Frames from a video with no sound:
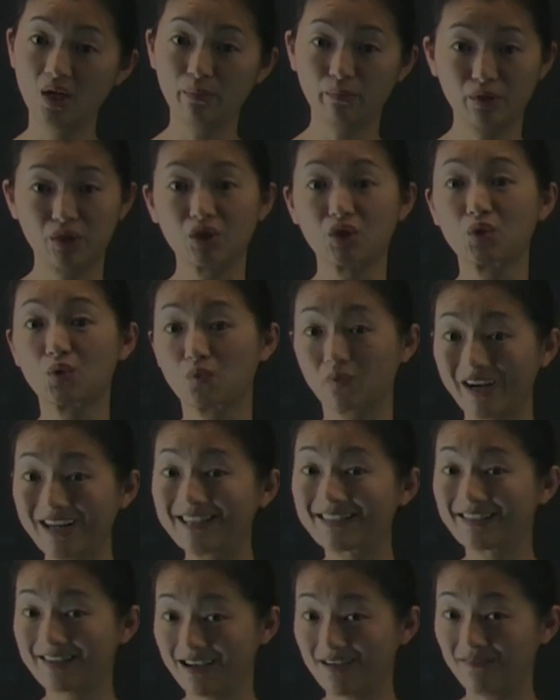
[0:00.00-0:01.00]
which is great
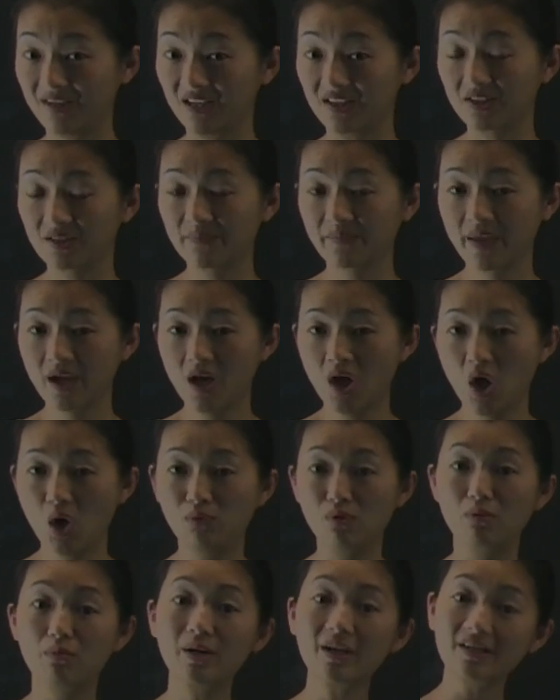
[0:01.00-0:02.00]
savings.
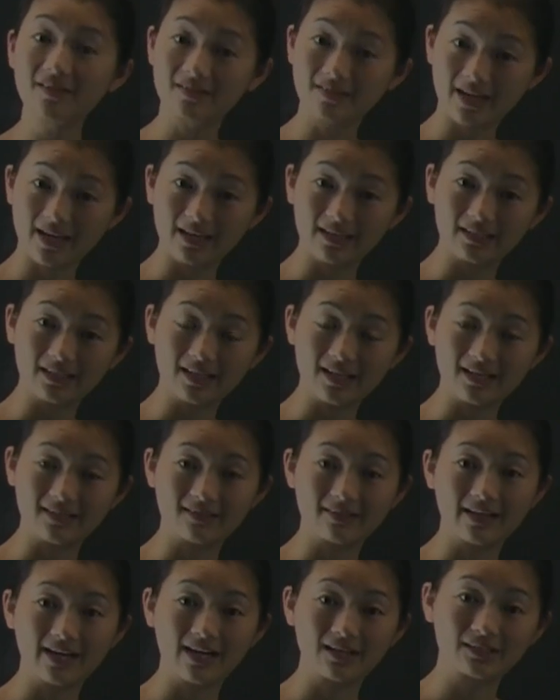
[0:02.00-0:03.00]
What we're saying is
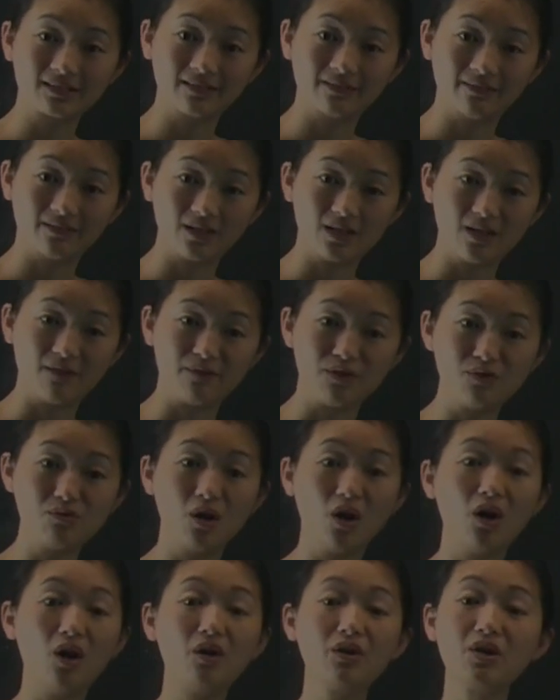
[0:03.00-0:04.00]
that if
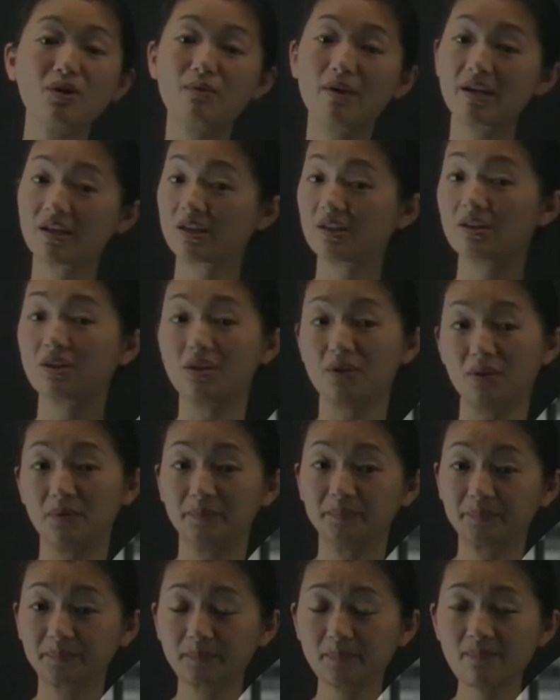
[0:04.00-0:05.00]
all you wanted to
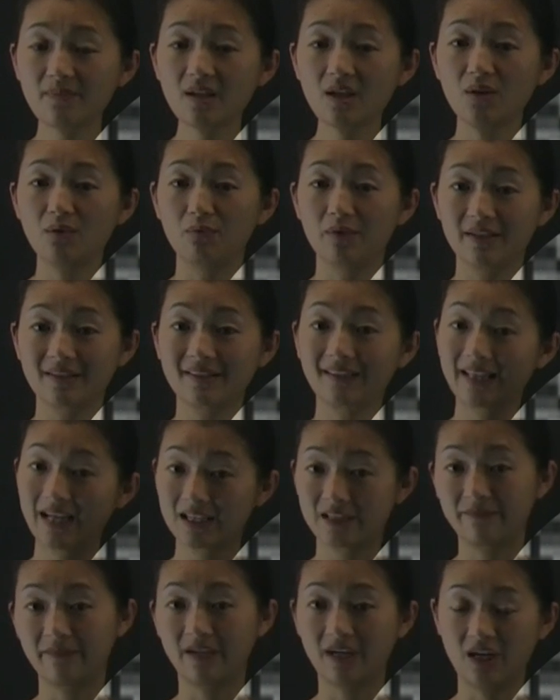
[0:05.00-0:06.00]
know was
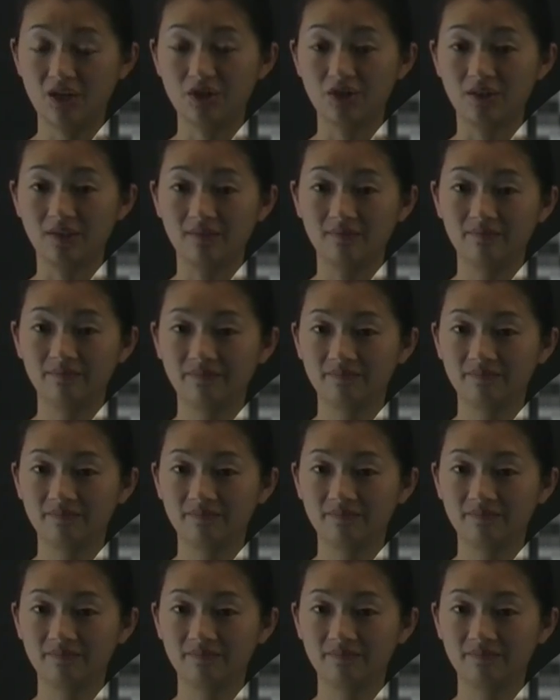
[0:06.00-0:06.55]
classification,